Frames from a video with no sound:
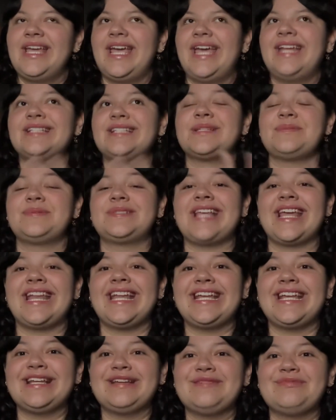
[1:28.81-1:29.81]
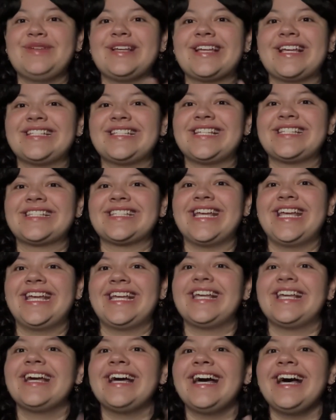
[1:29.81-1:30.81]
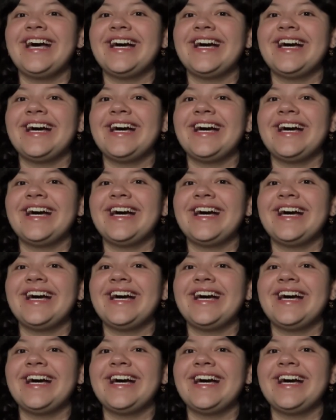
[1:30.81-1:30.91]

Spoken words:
and it's upsetting because it's I